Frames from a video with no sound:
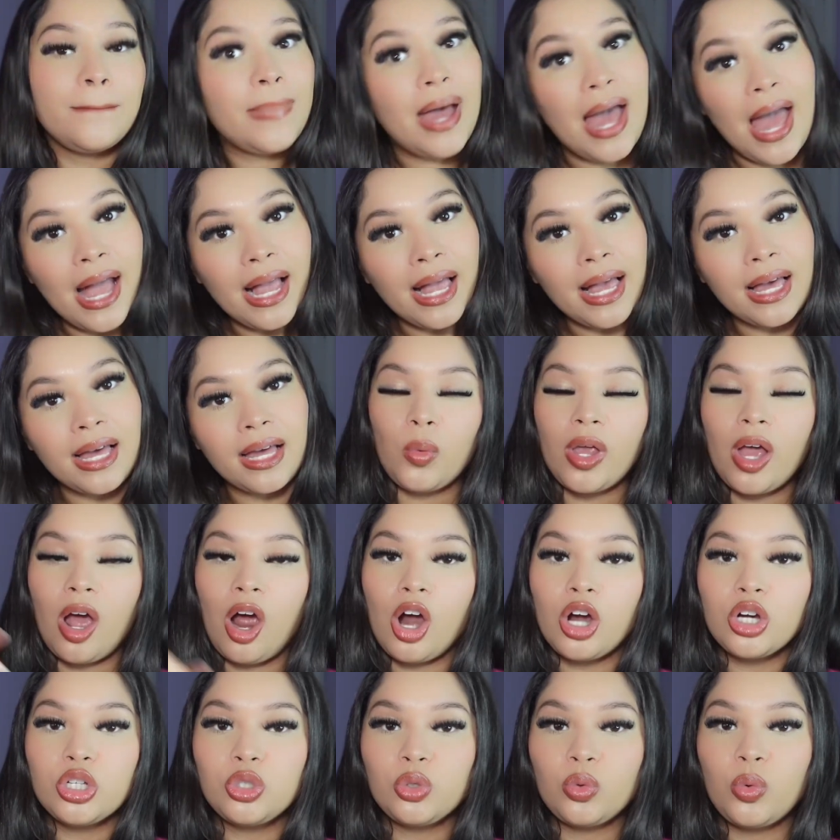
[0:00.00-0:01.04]
back. We
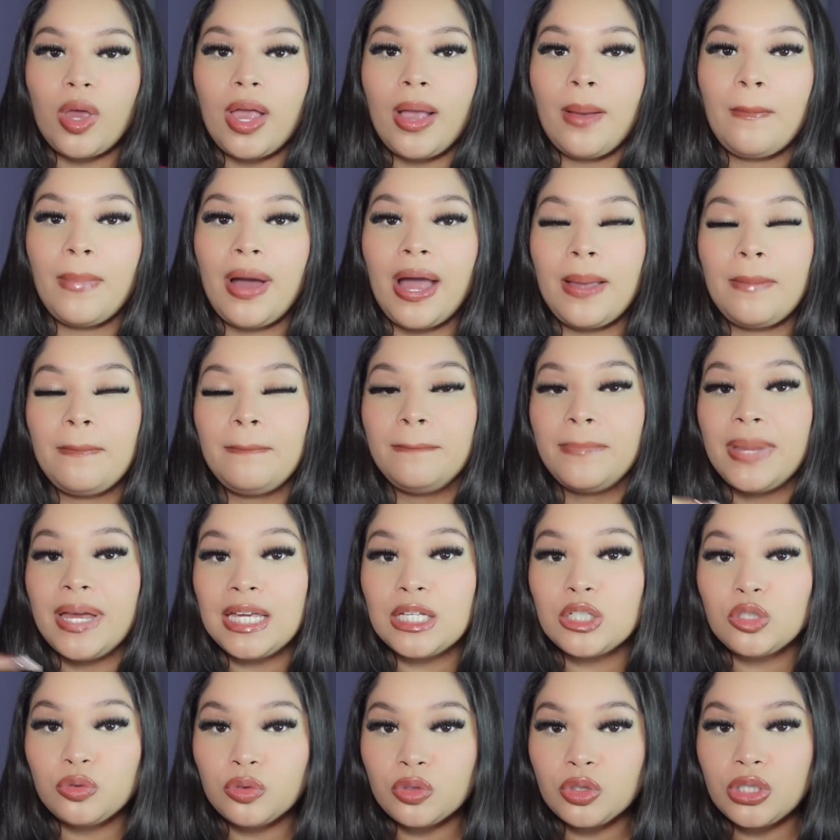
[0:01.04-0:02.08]
are doing my
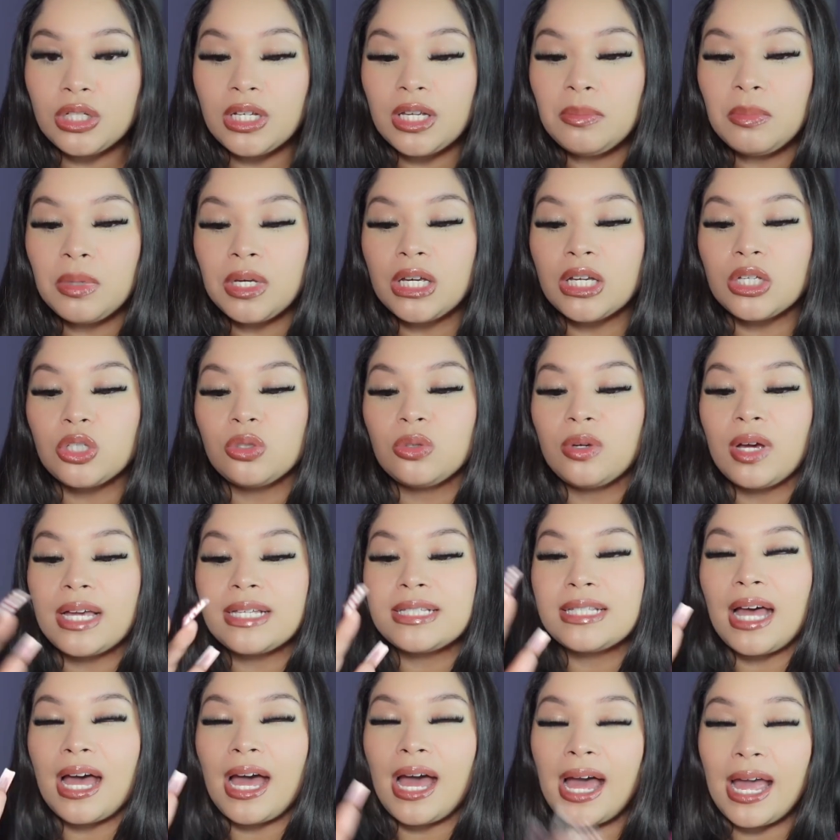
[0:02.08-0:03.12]
base routine because you
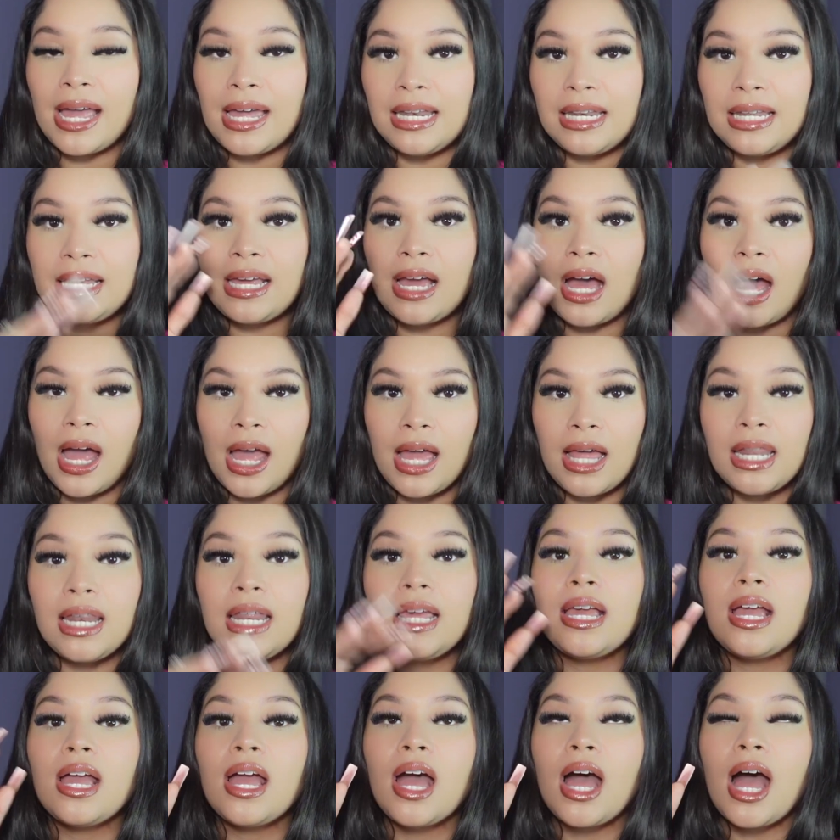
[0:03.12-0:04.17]
guys highly
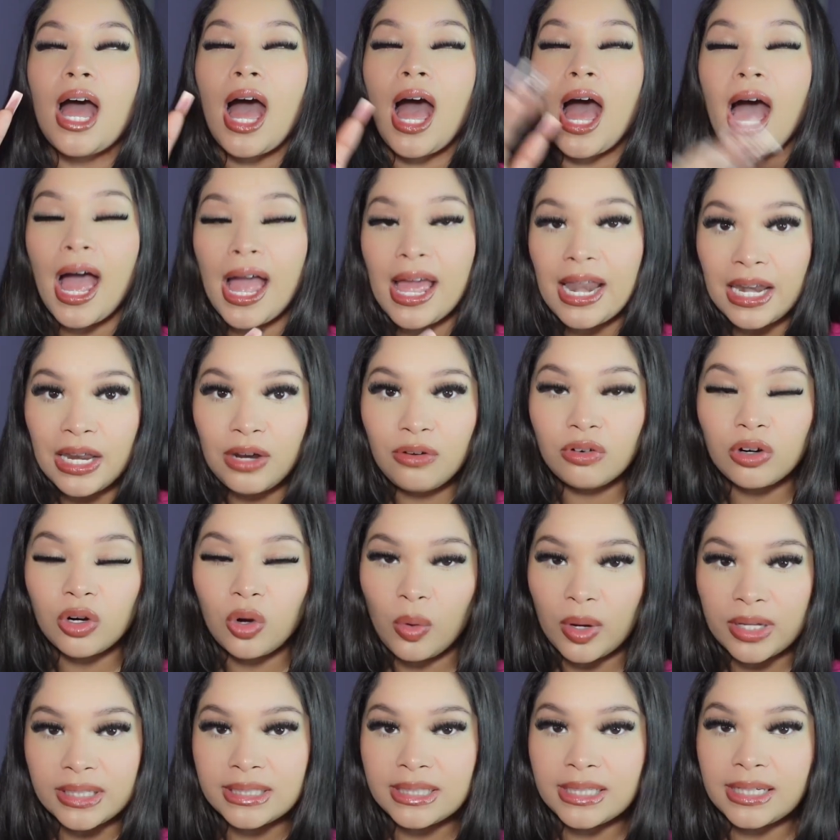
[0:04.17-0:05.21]

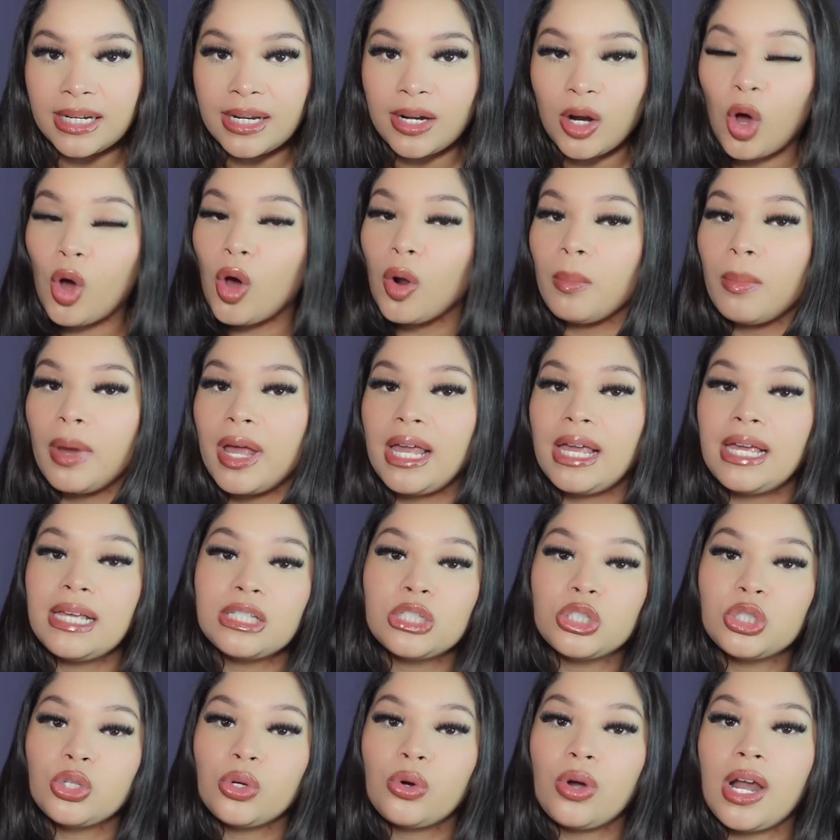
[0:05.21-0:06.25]
requested it on my
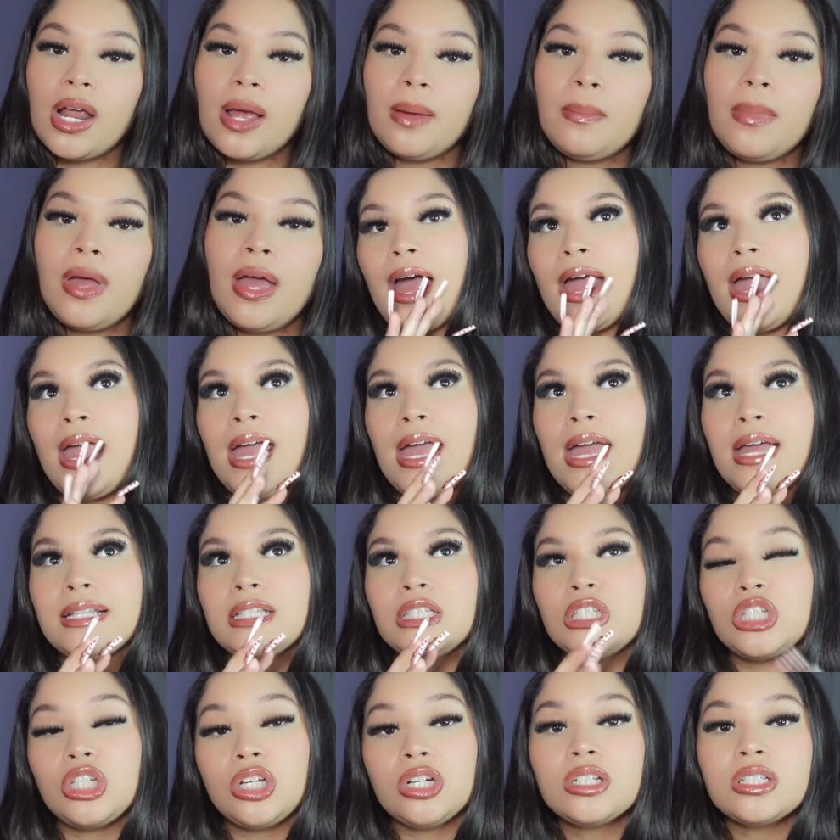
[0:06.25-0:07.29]
Instagram.
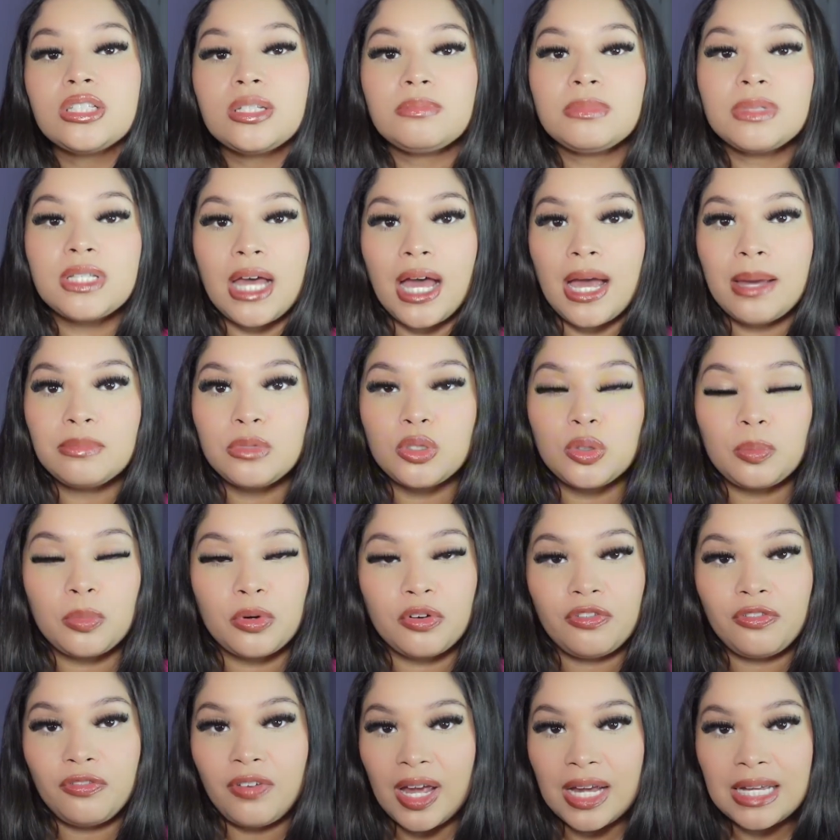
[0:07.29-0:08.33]
It took some time to
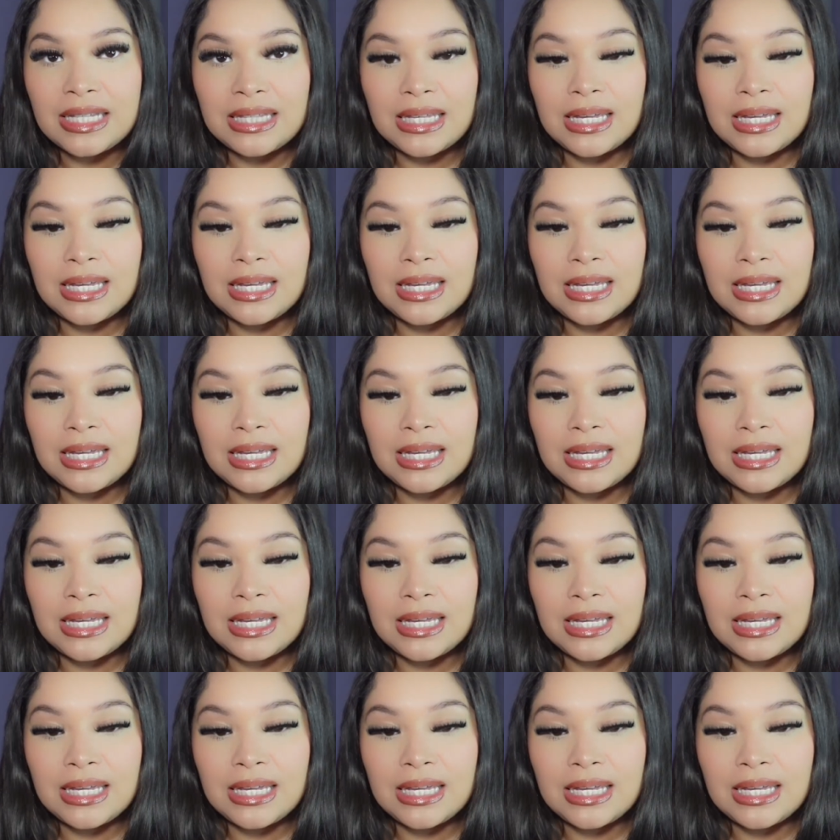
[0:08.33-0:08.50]
perfect